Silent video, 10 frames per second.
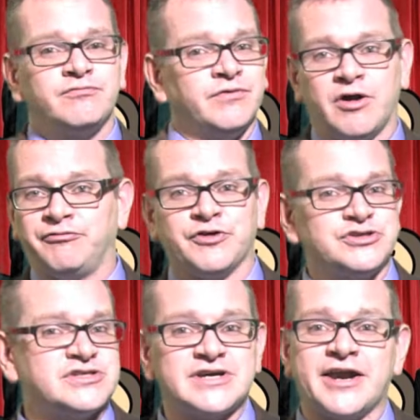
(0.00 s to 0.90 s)
you know,
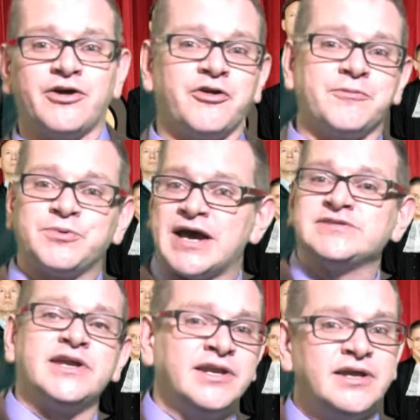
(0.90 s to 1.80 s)
first it's got to go to the
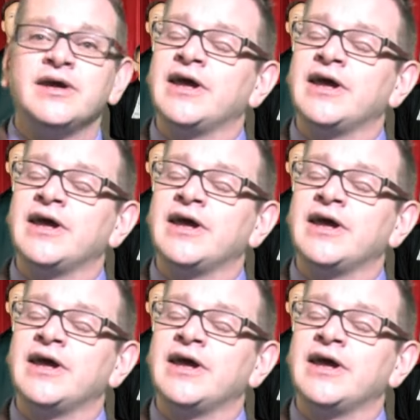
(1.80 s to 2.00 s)
president,